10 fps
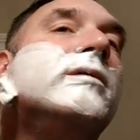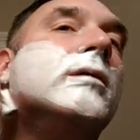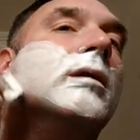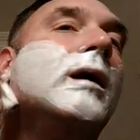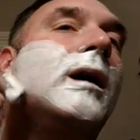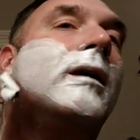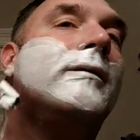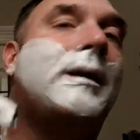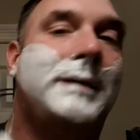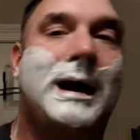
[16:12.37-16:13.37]
love.
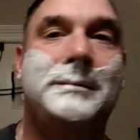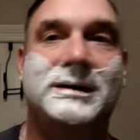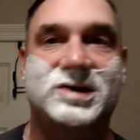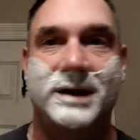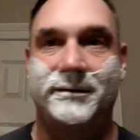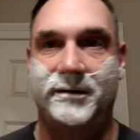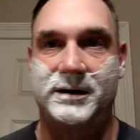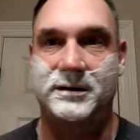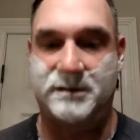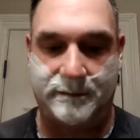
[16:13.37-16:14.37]
I mean, how many shaving
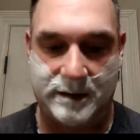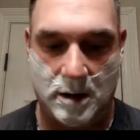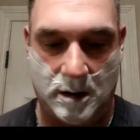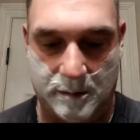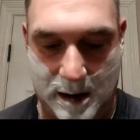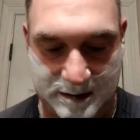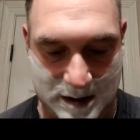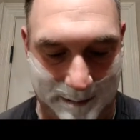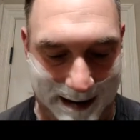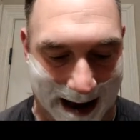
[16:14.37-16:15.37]
videos have y'all watched? I
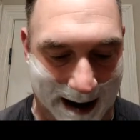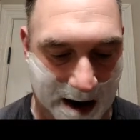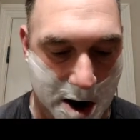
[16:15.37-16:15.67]
mean, I